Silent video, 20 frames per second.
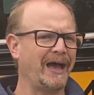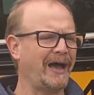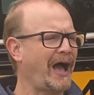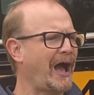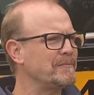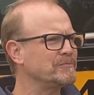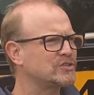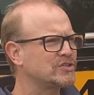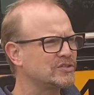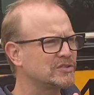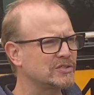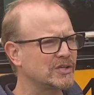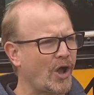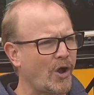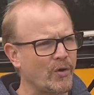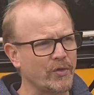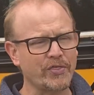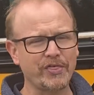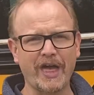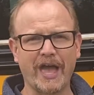I'm
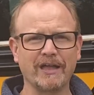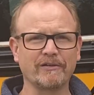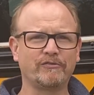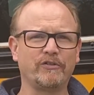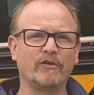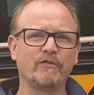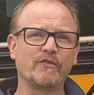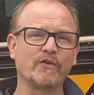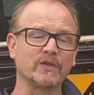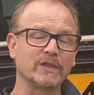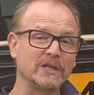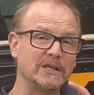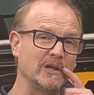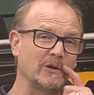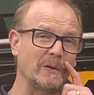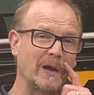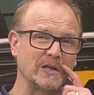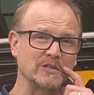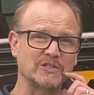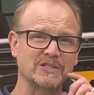so thankful for the
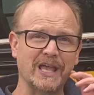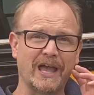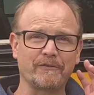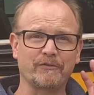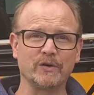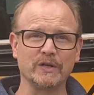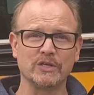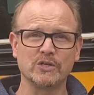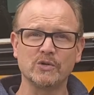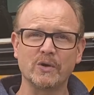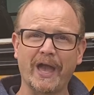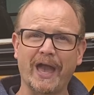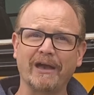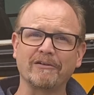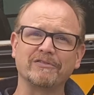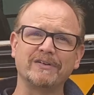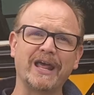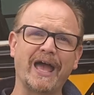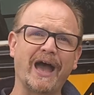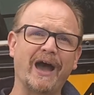year-round staff we do
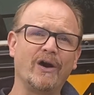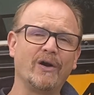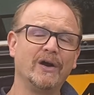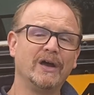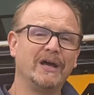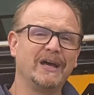have now,